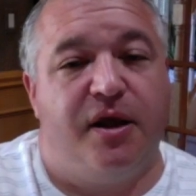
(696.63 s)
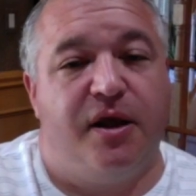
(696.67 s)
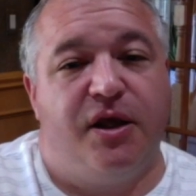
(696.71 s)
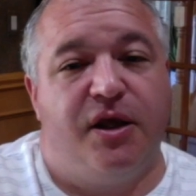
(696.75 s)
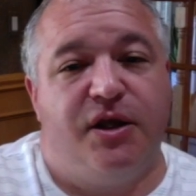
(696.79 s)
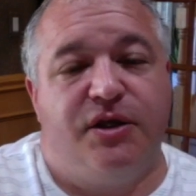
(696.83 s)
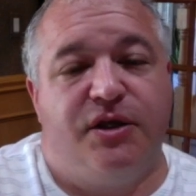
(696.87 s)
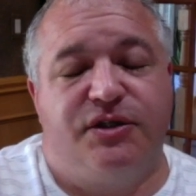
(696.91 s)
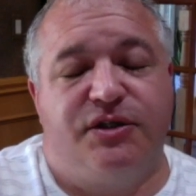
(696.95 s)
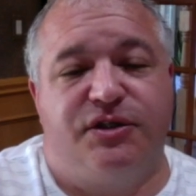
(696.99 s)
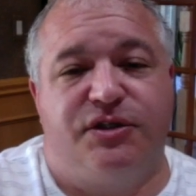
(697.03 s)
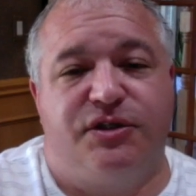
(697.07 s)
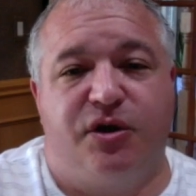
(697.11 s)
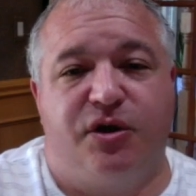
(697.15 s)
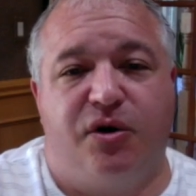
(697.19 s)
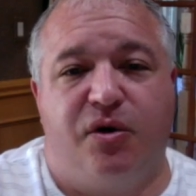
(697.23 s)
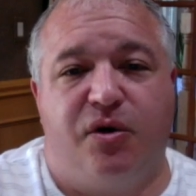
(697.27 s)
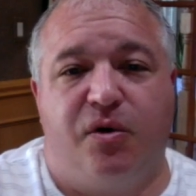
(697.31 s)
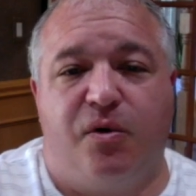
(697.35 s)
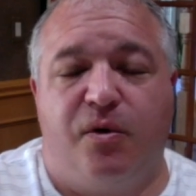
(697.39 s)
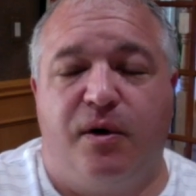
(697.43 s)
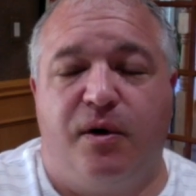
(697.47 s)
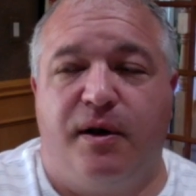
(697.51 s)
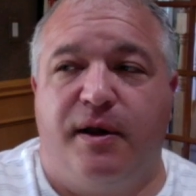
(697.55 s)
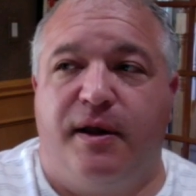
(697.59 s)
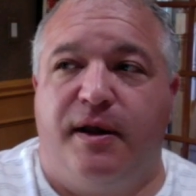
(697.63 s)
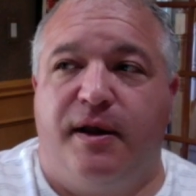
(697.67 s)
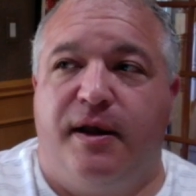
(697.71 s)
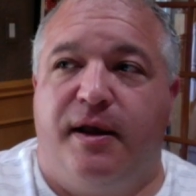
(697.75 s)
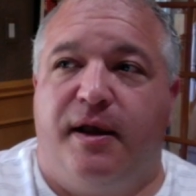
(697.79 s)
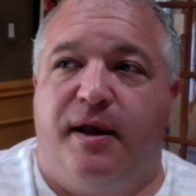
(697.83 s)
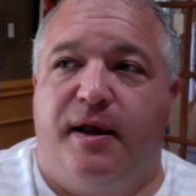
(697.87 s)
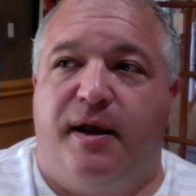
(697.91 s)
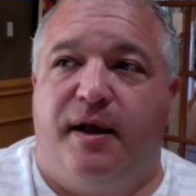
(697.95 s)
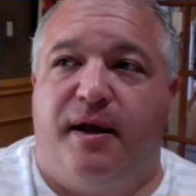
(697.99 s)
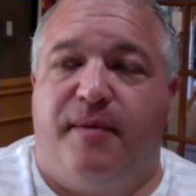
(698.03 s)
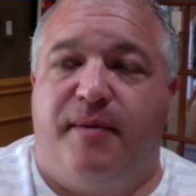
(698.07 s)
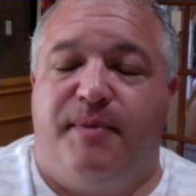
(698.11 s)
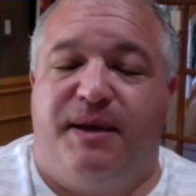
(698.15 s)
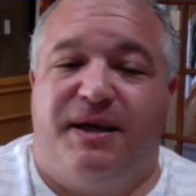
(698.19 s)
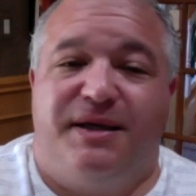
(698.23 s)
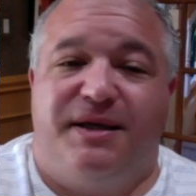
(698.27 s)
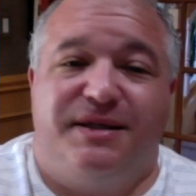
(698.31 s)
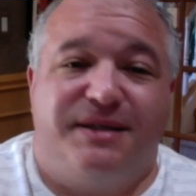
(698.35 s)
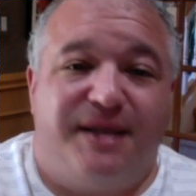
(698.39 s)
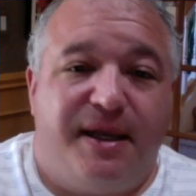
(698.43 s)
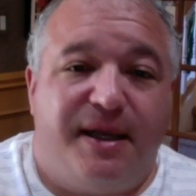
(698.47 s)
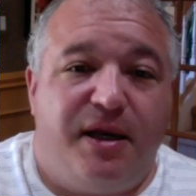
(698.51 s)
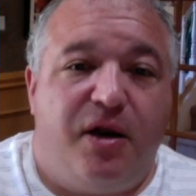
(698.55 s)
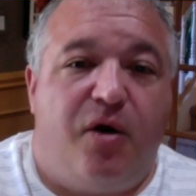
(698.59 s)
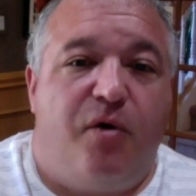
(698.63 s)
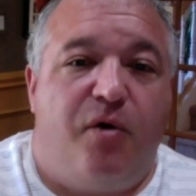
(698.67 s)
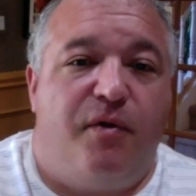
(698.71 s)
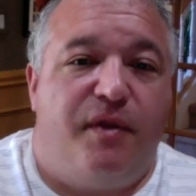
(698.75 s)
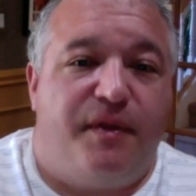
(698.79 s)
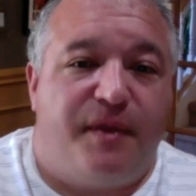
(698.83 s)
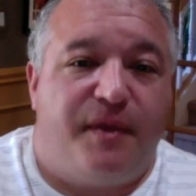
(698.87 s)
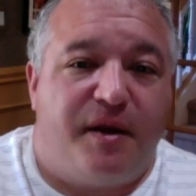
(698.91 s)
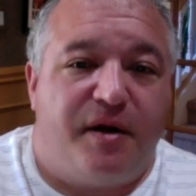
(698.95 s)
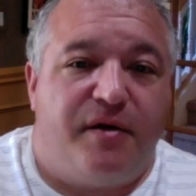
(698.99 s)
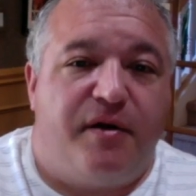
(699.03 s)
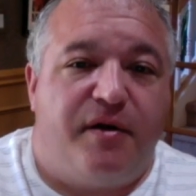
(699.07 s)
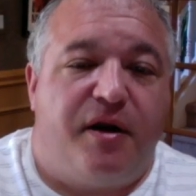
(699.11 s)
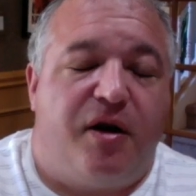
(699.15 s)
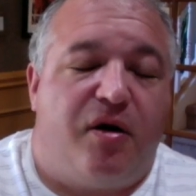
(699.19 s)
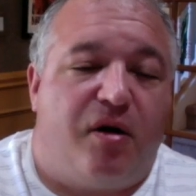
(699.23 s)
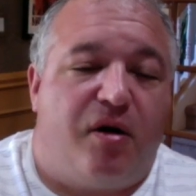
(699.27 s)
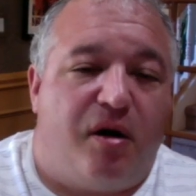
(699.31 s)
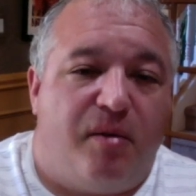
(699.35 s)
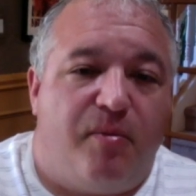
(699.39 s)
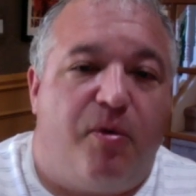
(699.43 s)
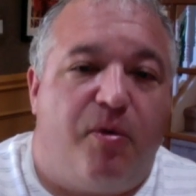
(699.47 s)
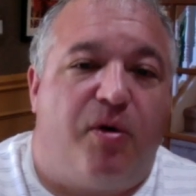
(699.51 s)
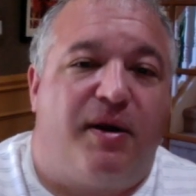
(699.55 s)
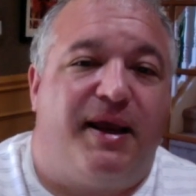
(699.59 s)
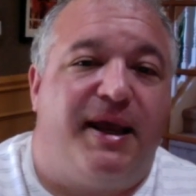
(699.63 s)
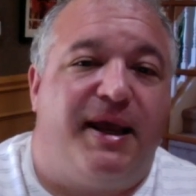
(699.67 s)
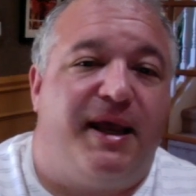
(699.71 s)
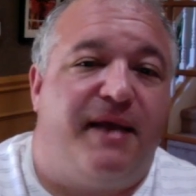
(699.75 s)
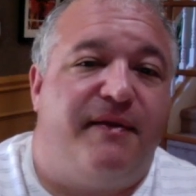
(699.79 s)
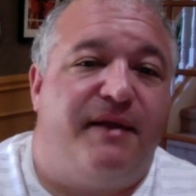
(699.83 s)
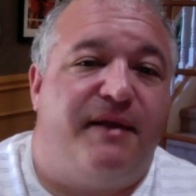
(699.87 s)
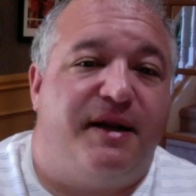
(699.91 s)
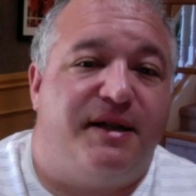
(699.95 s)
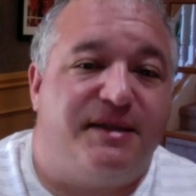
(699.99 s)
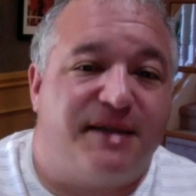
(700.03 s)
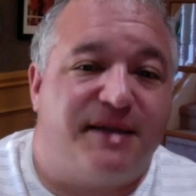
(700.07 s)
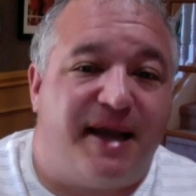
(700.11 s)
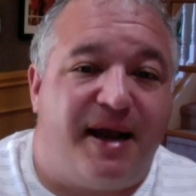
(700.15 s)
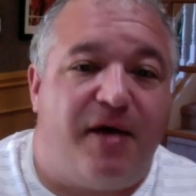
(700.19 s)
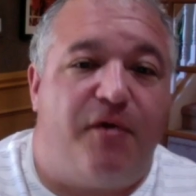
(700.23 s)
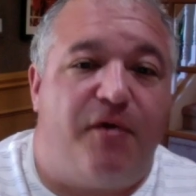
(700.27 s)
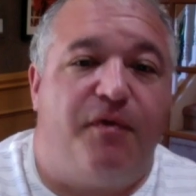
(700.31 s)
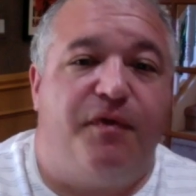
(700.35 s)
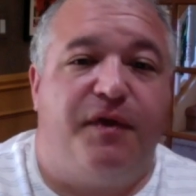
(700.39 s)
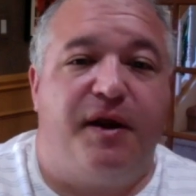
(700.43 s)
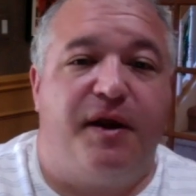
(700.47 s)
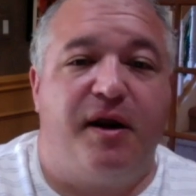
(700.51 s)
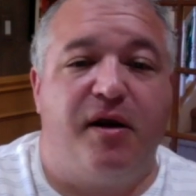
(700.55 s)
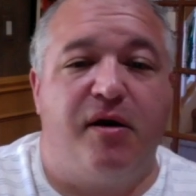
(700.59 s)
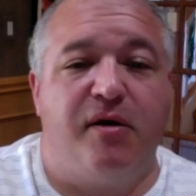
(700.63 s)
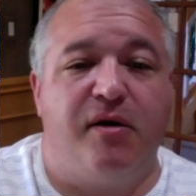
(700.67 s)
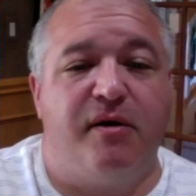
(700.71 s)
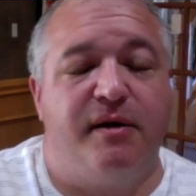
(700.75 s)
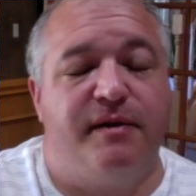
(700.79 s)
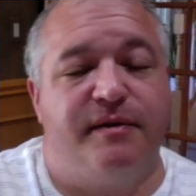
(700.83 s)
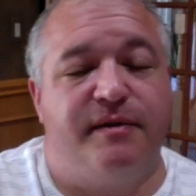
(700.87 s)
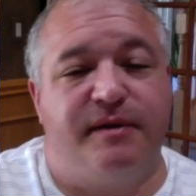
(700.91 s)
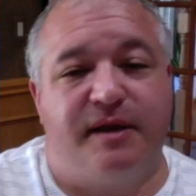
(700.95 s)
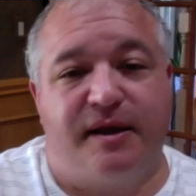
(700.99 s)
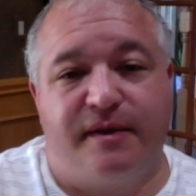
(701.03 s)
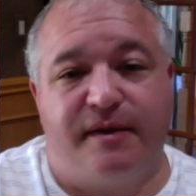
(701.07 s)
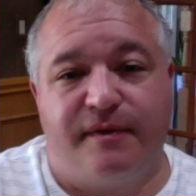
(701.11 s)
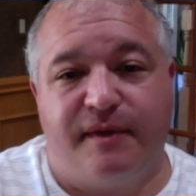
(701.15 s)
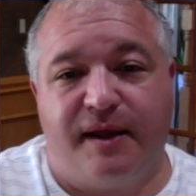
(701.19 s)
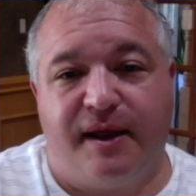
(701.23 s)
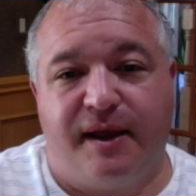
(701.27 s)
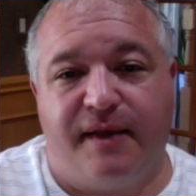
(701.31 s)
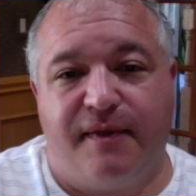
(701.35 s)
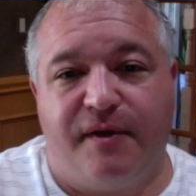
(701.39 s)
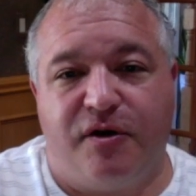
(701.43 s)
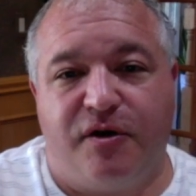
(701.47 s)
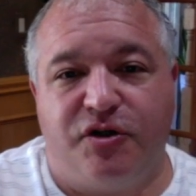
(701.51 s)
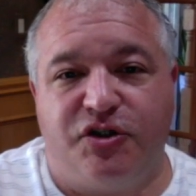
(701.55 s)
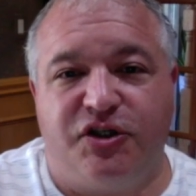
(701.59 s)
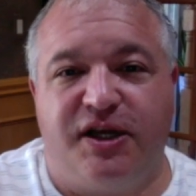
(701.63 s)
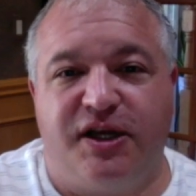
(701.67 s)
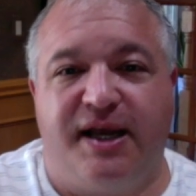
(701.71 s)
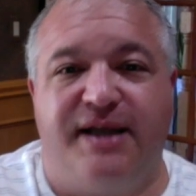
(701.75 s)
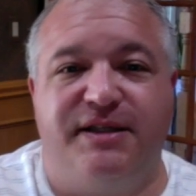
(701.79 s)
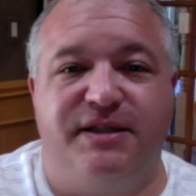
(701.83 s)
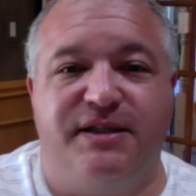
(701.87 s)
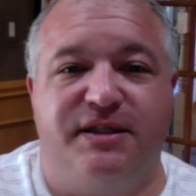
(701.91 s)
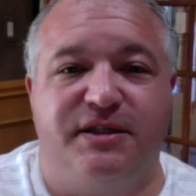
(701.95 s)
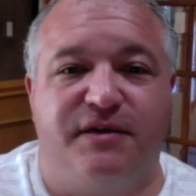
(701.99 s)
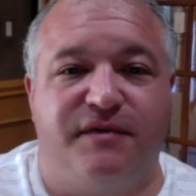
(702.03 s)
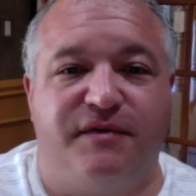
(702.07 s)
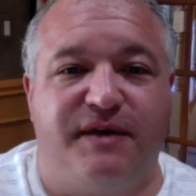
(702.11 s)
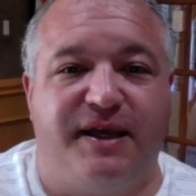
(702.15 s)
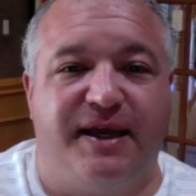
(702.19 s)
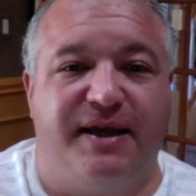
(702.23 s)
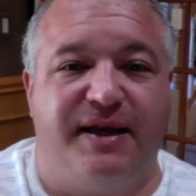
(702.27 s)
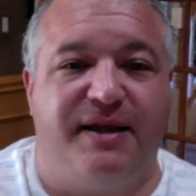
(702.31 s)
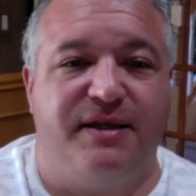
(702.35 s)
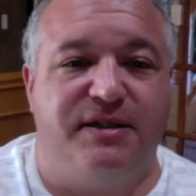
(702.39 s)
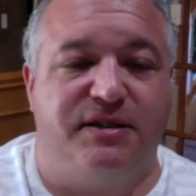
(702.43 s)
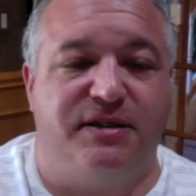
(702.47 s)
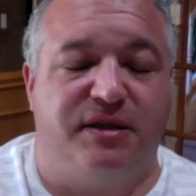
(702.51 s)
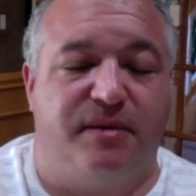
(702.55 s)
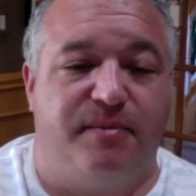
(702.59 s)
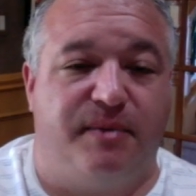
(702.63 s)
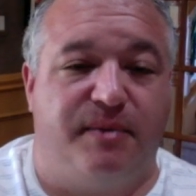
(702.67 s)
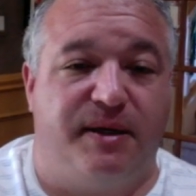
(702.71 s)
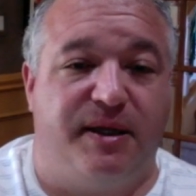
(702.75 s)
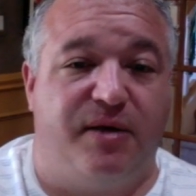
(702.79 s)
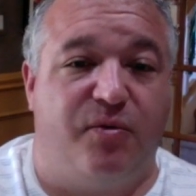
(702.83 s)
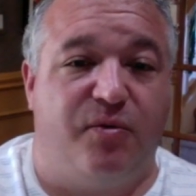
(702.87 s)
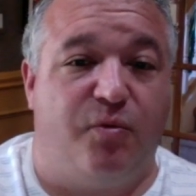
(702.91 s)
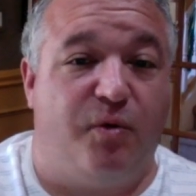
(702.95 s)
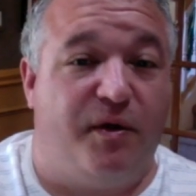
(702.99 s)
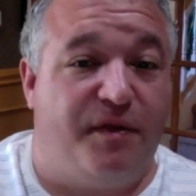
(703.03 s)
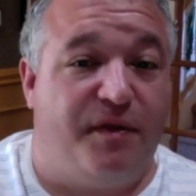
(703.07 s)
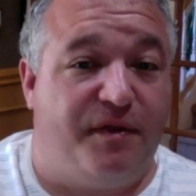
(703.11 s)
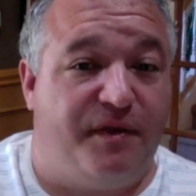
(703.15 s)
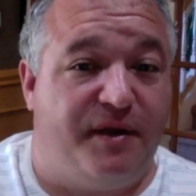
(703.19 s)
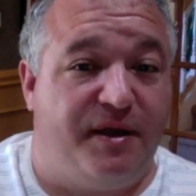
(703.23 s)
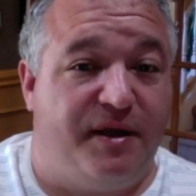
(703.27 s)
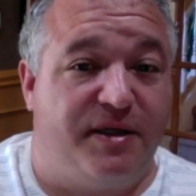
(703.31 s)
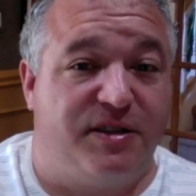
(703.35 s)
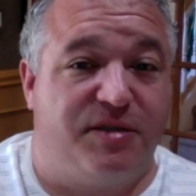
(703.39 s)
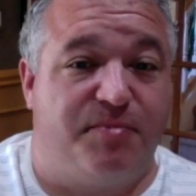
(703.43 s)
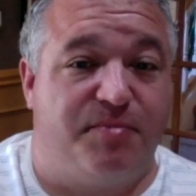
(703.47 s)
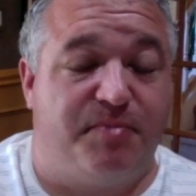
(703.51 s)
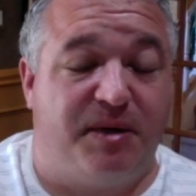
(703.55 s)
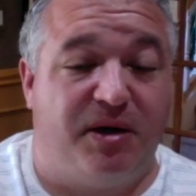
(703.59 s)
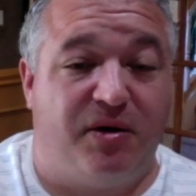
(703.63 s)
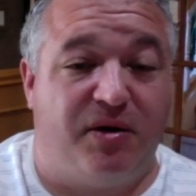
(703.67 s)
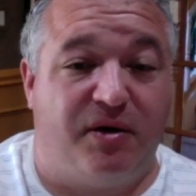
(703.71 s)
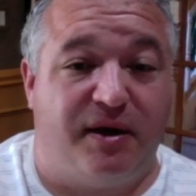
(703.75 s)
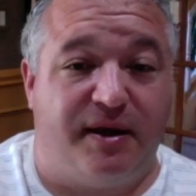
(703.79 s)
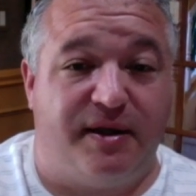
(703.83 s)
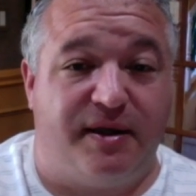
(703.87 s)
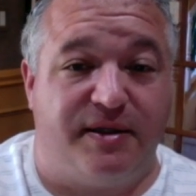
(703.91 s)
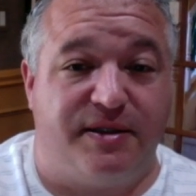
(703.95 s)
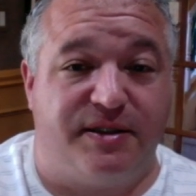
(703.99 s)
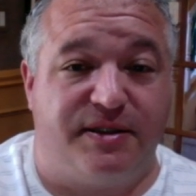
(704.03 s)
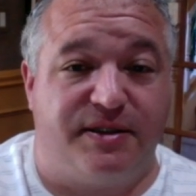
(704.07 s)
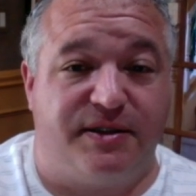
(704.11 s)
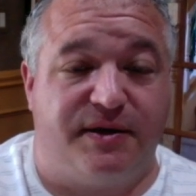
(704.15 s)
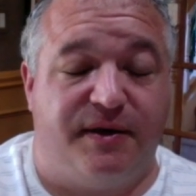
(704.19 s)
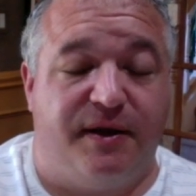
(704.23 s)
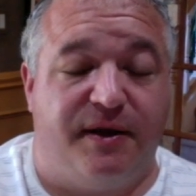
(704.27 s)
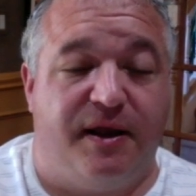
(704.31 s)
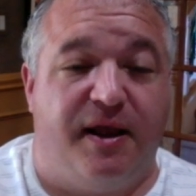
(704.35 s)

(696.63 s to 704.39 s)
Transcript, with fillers: So, uh, because they know that there, there are more candidates out there, and, and, and their chances of getting somebody with the experience